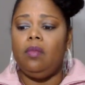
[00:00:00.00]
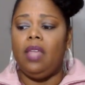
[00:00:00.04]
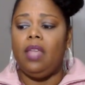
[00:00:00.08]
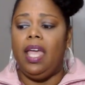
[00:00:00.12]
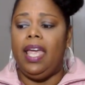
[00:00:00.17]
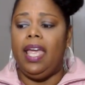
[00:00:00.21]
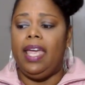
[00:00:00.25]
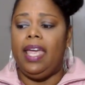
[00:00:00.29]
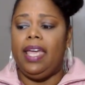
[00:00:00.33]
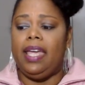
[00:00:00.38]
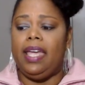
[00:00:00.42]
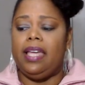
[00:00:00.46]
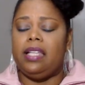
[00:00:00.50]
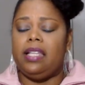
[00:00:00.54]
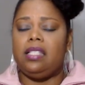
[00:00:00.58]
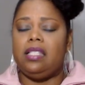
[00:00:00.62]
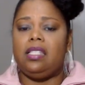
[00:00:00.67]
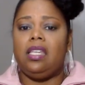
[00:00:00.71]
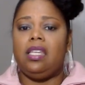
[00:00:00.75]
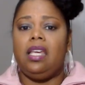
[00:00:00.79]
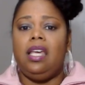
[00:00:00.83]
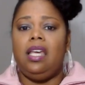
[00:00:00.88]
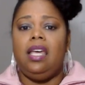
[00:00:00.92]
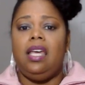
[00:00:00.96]
And
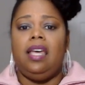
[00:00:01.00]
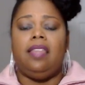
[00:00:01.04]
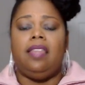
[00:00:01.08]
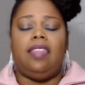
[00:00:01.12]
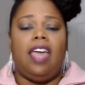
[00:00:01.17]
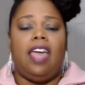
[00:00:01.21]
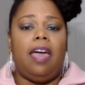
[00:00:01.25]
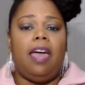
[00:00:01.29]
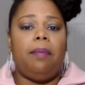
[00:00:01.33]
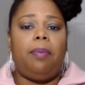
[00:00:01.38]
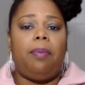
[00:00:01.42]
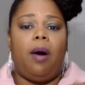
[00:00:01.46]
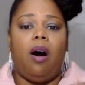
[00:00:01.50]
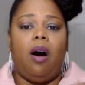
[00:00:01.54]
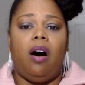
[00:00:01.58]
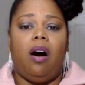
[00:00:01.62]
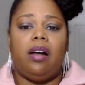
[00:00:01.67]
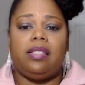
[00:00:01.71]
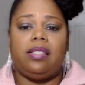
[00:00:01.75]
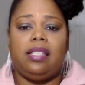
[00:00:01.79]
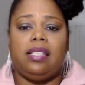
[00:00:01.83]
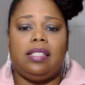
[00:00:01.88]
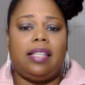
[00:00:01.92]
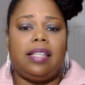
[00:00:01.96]
that
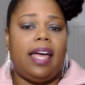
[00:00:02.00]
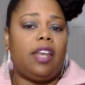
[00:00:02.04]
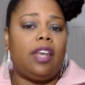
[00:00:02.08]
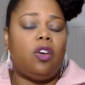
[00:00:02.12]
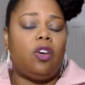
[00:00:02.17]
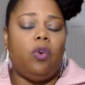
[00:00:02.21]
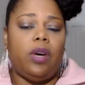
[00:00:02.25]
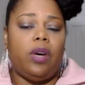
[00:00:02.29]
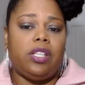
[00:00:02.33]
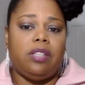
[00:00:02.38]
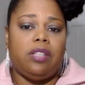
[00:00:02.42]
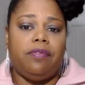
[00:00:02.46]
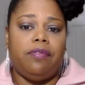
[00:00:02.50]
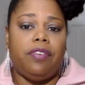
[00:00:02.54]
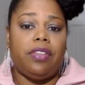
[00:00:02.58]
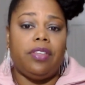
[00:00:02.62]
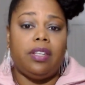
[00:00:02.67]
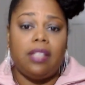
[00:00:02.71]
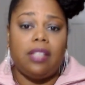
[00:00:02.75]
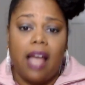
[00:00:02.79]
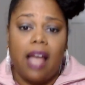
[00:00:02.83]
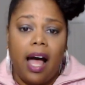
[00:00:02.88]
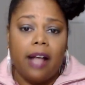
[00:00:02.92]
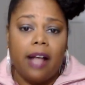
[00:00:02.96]
pause is not a question for the
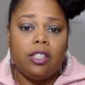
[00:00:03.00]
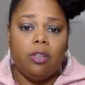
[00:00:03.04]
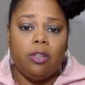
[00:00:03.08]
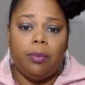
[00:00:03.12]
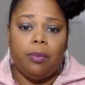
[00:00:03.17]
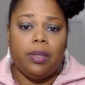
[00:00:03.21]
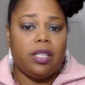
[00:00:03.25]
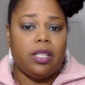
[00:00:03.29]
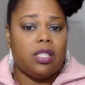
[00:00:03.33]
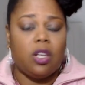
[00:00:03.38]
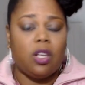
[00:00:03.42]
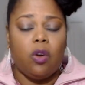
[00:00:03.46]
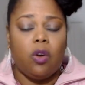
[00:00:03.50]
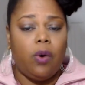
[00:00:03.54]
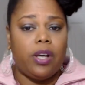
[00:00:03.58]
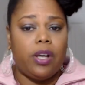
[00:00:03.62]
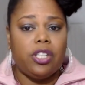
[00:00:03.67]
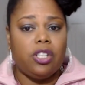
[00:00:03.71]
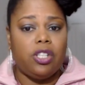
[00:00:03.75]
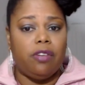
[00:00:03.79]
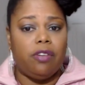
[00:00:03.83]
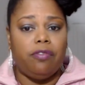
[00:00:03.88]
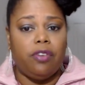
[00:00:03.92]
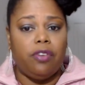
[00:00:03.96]
doctor, but it's a
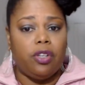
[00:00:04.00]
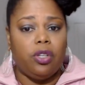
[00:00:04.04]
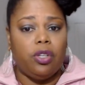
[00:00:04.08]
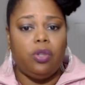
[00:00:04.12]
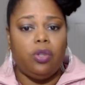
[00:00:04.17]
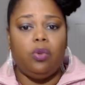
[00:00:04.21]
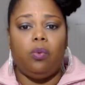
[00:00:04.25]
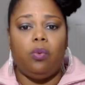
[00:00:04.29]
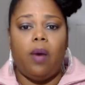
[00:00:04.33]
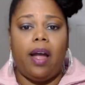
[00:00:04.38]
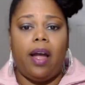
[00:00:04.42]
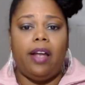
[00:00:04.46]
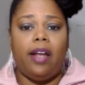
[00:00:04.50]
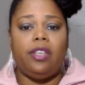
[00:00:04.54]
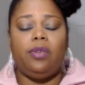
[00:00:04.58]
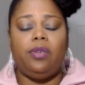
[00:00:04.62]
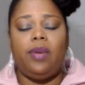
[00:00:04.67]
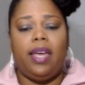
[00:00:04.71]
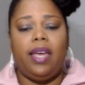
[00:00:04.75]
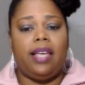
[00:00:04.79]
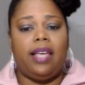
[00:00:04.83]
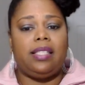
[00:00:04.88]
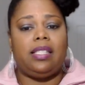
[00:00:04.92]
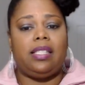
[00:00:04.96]
question for you. Why are you
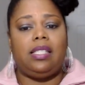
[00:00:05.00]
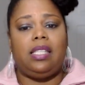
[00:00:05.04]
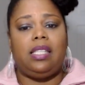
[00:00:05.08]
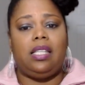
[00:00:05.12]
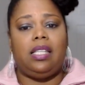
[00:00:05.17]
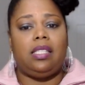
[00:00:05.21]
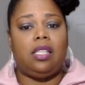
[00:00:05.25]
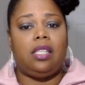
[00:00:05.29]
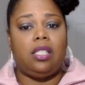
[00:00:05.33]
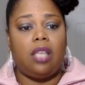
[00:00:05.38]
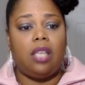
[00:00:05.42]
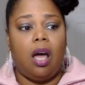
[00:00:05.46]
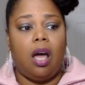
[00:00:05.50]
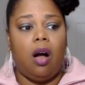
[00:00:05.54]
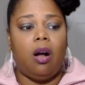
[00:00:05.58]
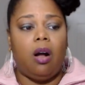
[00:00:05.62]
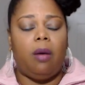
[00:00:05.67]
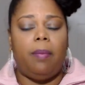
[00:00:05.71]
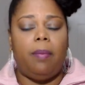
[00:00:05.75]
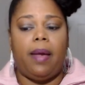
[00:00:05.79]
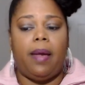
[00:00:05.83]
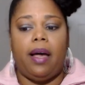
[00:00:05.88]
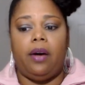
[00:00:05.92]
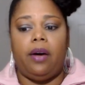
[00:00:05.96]
hesitant to talk
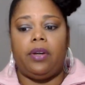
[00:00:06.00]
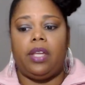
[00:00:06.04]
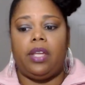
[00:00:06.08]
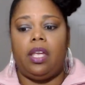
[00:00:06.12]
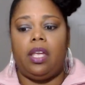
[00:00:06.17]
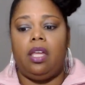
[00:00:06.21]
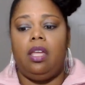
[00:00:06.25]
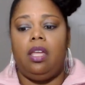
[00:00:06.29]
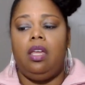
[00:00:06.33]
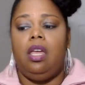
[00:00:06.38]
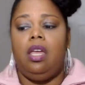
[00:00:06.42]
about it?